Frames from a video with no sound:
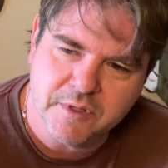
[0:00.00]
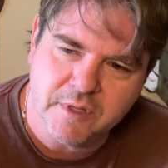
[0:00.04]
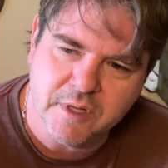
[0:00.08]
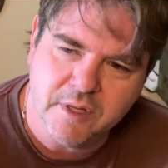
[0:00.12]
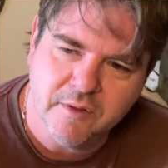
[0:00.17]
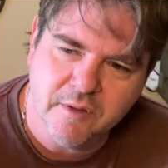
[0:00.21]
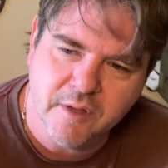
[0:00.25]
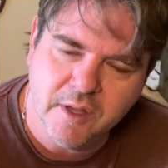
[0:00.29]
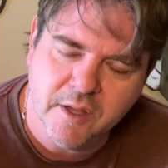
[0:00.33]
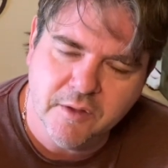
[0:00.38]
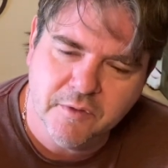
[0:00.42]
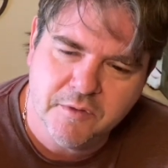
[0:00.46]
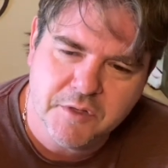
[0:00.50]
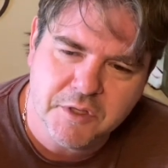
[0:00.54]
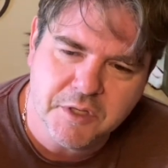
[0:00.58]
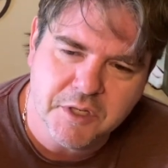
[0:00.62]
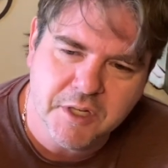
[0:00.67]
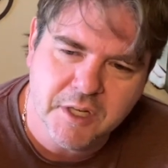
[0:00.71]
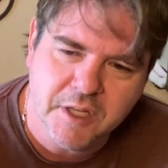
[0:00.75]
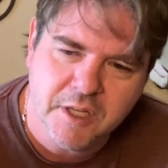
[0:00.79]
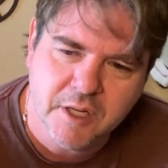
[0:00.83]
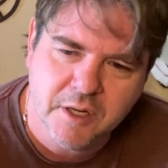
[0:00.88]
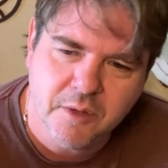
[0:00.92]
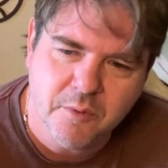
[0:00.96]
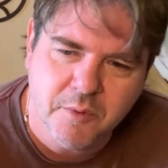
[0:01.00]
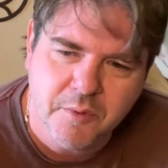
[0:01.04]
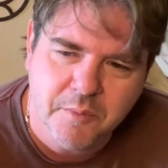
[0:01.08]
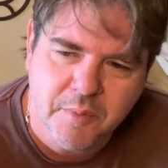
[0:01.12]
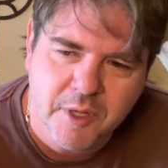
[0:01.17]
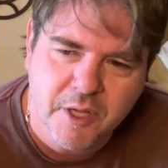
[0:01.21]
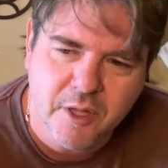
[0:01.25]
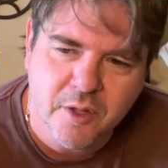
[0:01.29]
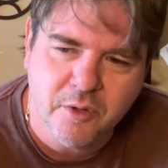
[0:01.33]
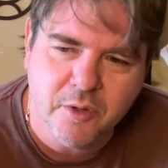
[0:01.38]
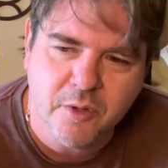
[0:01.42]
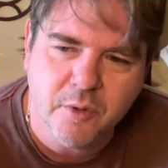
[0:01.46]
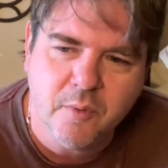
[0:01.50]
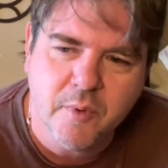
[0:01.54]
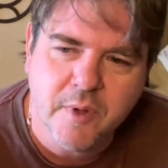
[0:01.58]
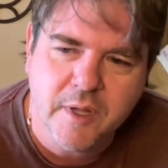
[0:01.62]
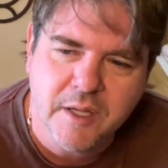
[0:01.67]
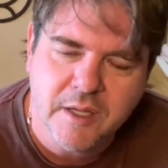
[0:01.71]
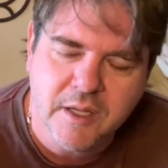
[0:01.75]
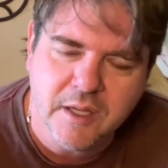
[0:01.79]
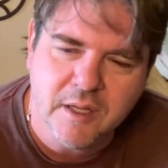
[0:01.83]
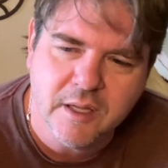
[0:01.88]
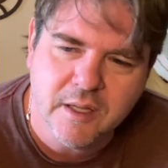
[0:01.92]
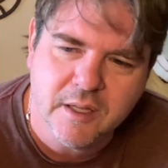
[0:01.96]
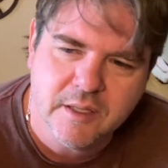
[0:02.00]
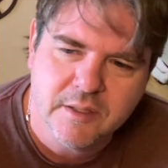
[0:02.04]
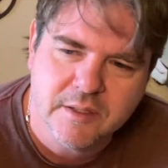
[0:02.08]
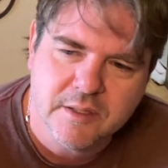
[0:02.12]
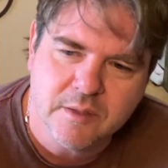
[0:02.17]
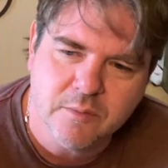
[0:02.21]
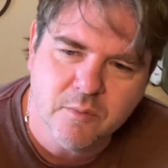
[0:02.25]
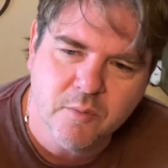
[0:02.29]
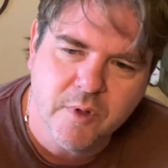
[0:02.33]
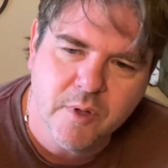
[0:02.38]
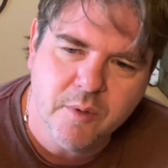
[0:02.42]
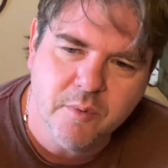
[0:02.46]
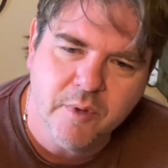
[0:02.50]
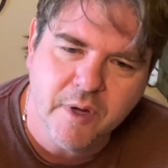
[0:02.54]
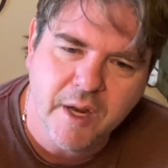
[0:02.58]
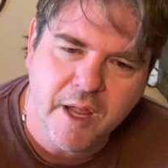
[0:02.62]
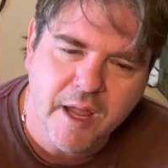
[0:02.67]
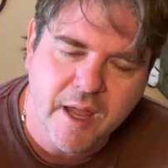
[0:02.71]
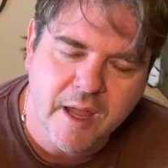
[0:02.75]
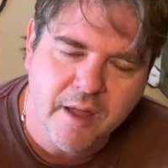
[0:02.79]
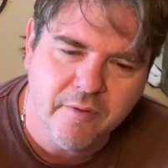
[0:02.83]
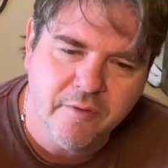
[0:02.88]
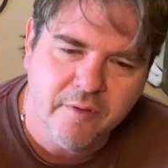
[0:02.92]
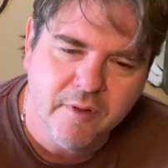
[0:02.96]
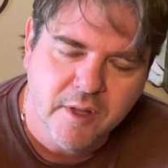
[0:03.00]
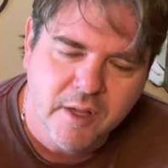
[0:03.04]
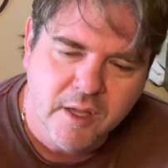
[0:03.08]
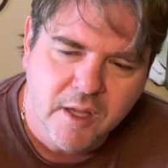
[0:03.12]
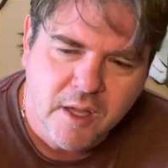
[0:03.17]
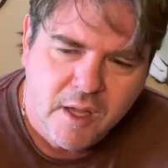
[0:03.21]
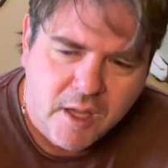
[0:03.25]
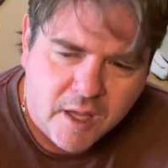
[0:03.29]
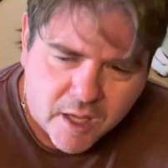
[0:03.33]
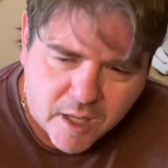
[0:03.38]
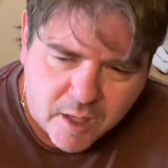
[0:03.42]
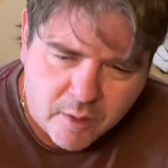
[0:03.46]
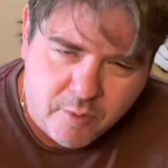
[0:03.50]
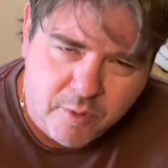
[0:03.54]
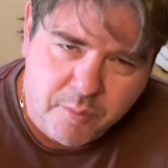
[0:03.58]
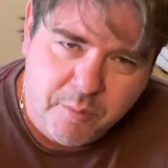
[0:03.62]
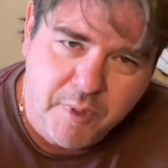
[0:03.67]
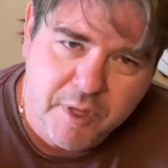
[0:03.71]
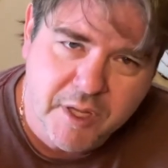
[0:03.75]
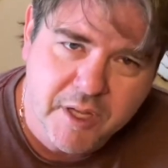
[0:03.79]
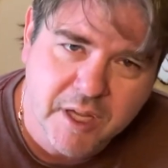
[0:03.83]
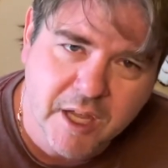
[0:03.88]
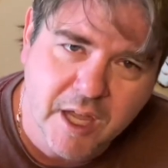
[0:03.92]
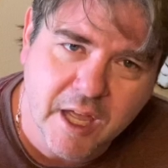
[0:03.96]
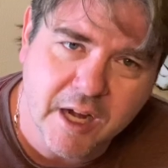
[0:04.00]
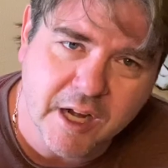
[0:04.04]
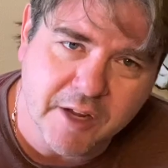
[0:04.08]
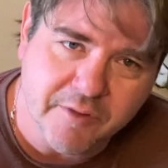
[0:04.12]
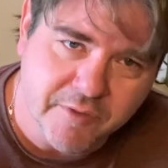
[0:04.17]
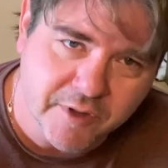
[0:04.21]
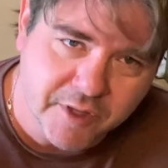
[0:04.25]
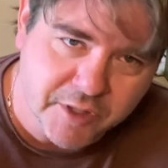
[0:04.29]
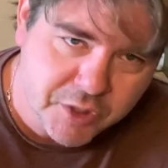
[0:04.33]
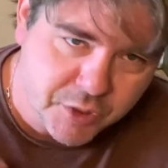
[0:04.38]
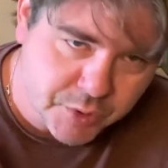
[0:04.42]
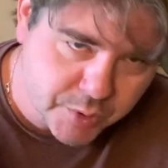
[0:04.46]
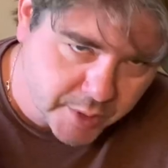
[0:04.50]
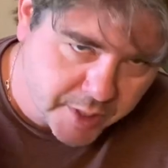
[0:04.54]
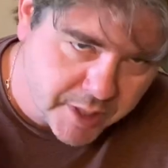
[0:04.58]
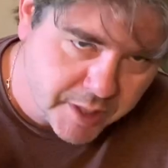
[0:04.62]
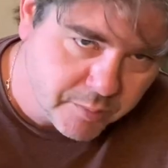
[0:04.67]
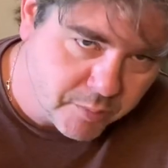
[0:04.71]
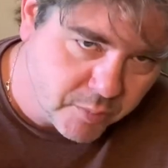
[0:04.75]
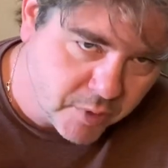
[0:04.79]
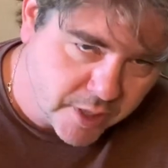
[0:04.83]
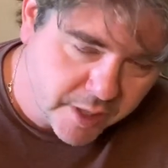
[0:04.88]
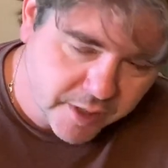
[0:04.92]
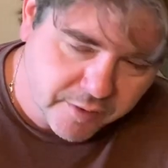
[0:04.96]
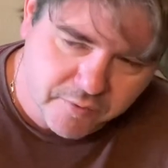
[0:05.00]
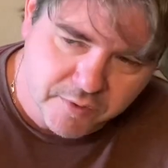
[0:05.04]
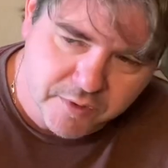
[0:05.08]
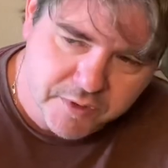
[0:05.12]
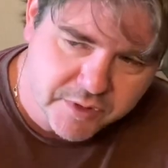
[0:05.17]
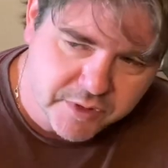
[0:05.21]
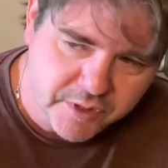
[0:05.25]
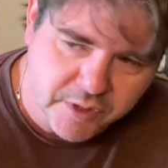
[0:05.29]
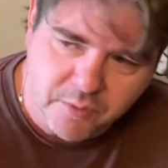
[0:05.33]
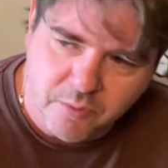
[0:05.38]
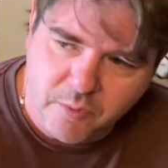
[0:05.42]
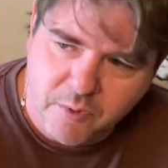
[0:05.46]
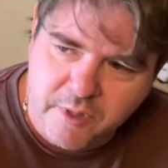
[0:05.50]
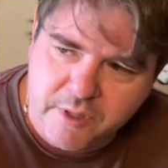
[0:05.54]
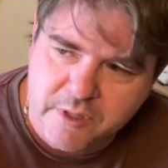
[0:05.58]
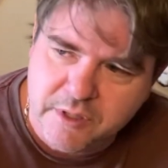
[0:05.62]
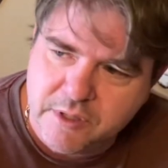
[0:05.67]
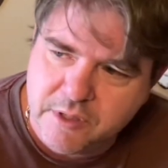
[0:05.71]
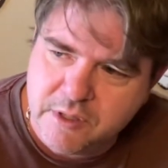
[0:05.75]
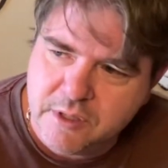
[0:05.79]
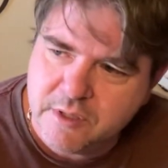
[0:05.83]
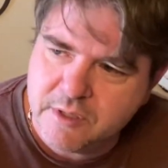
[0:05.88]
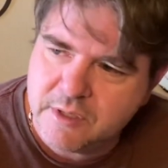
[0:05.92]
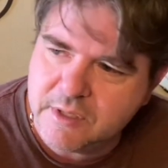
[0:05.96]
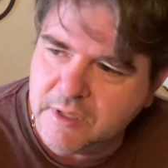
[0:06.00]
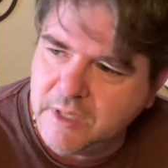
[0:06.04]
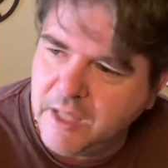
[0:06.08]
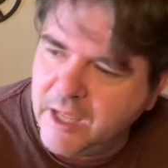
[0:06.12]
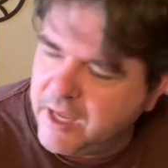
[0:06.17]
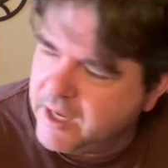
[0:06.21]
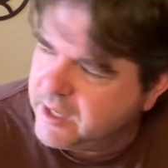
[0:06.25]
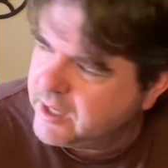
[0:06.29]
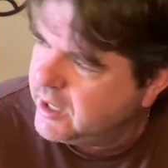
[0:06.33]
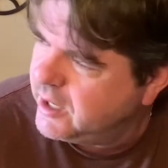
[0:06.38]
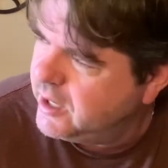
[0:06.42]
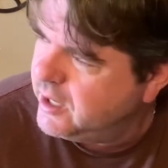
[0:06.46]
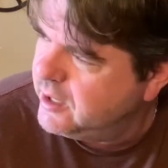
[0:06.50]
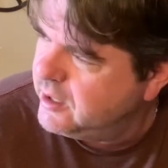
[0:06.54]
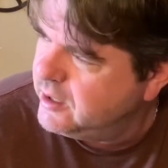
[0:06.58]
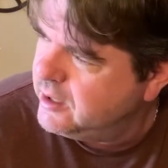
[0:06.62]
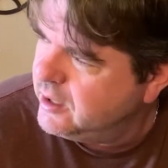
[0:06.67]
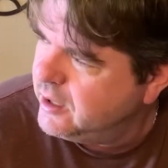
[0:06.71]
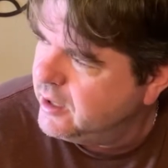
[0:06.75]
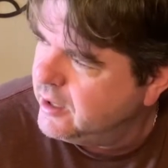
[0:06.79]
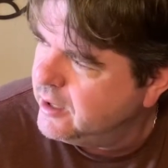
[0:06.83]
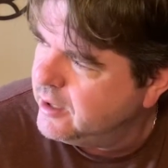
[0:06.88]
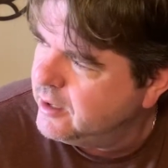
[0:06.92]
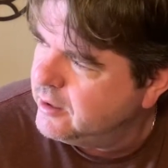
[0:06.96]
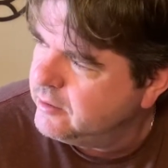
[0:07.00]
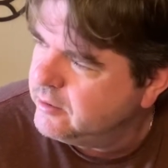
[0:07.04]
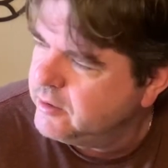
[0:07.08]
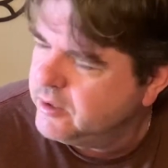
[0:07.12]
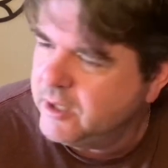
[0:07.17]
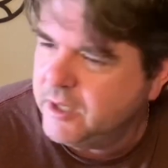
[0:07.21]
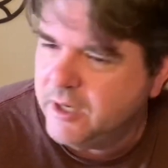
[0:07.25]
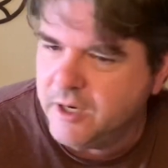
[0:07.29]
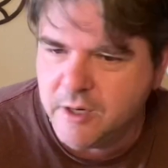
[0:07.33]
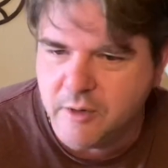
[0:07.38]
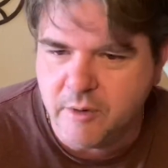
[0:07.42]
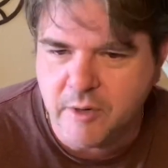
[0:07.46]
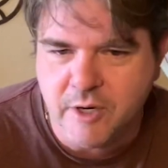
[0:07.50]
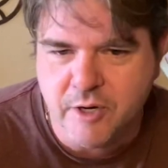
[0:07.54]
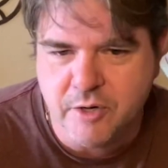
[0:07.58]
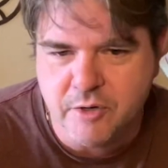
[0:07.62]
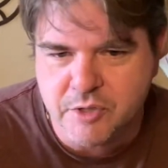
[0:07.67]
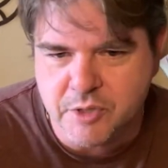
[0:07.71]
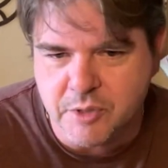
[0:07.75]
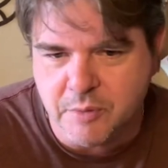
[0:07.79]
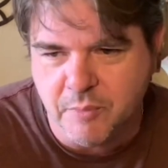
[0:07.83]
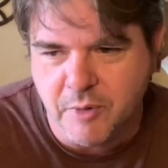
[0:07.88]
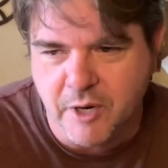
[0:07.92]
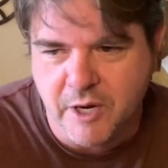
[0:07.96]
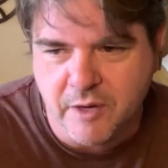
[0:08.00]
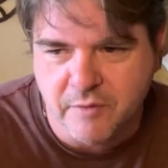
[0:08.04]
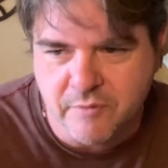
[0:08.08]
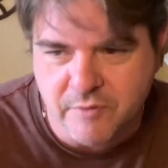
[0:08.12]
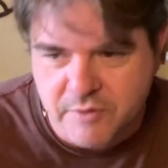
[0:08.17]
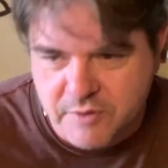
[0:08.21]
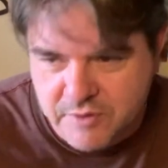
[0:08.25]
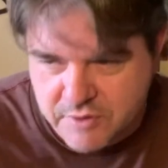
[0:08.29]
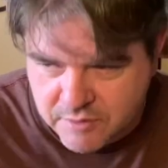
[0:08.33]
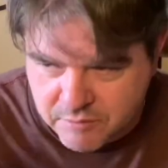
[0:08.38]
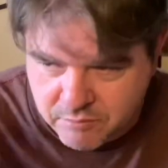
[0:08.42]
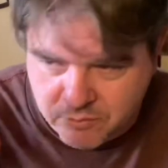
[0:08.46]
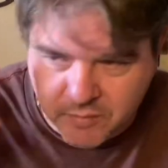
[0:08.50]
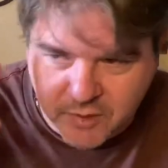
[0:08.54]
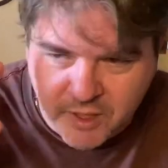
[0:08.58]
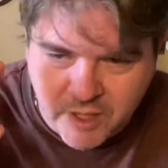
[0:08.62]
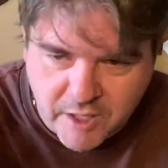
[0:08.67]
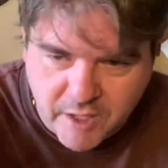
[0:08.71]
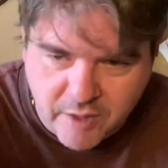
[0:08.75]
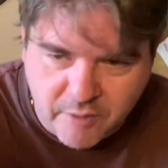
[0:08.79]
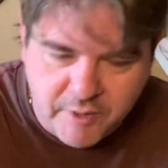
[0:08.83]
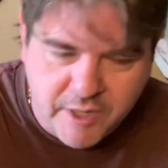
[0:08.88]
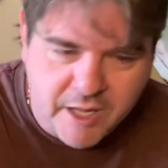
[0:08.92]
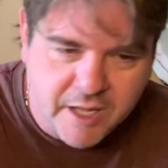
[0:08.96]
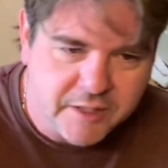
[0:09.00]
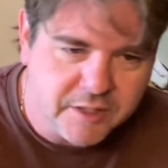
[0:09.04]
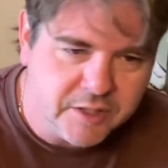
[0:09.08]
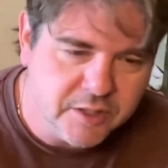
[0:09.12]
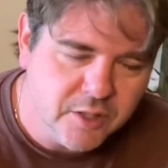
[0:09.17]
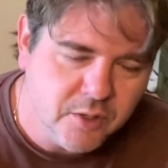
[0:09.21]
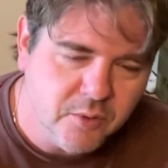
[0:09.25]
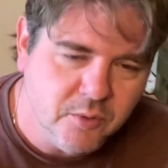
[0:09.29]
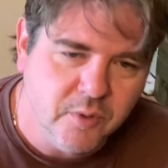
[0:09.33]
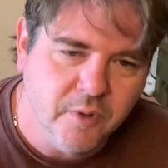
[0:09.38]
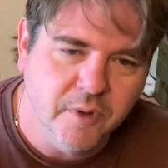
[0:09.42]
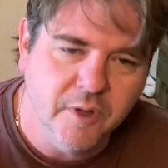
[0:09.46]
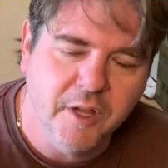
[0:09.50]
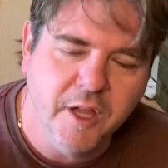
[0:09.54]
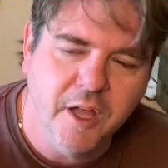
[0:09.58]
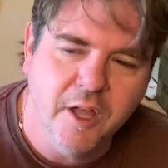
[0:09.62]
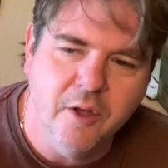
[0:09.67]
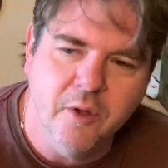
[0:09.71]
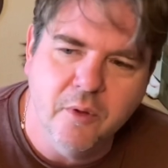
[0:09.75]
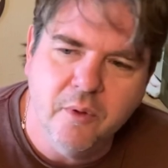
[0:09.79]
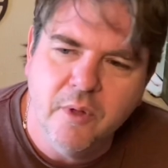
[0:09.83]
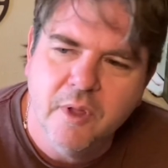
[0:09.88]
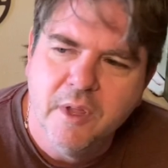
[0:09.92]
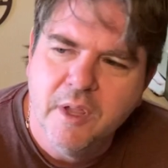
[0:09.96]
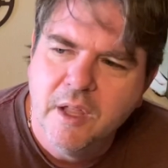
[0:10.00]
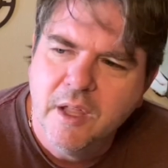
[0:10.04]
If she did, it would be on the weekends, and we would have, it would be kind of a treat breakfast. It wasn't just like a, you know, here's your breakfast, head on out the door and go.